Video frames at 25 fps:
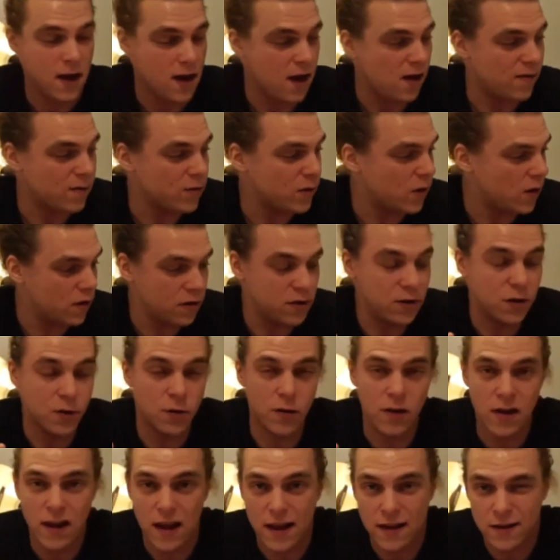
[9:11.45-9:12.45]
I've got a new
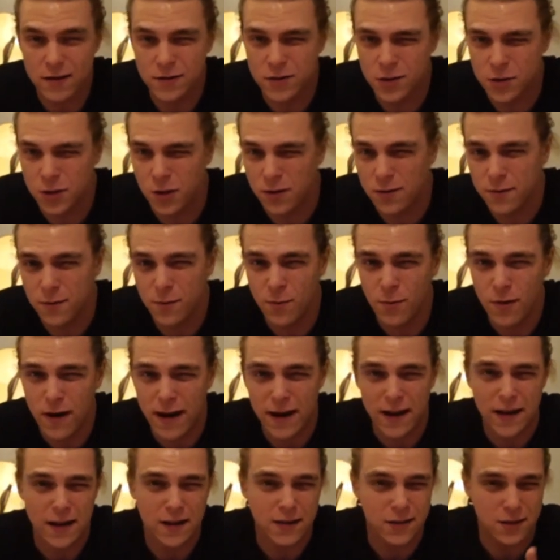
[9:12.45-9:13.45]
lens on the
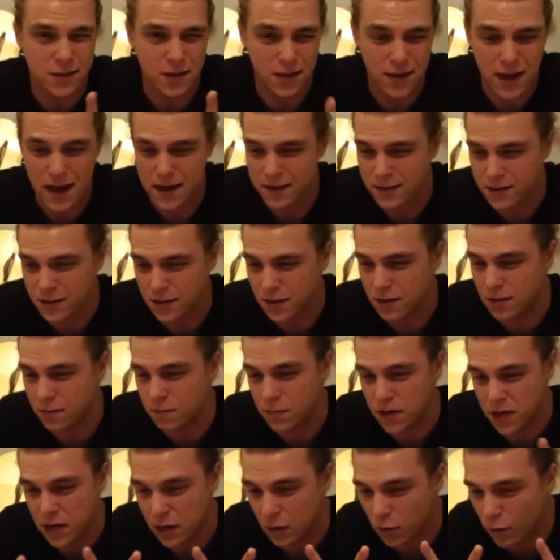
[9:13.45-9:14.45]
way, so that's going to
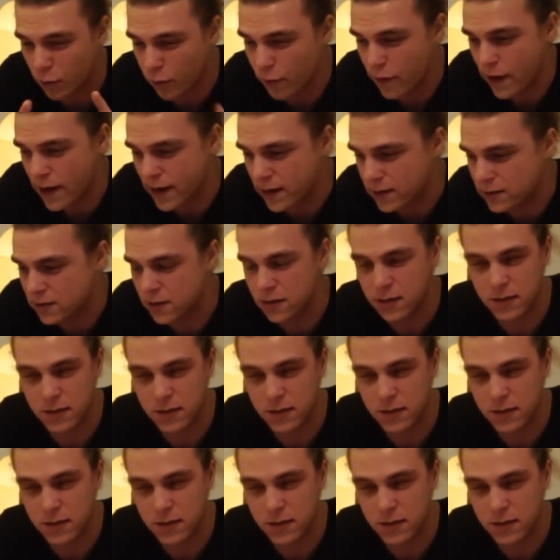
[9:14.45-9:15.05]
be great.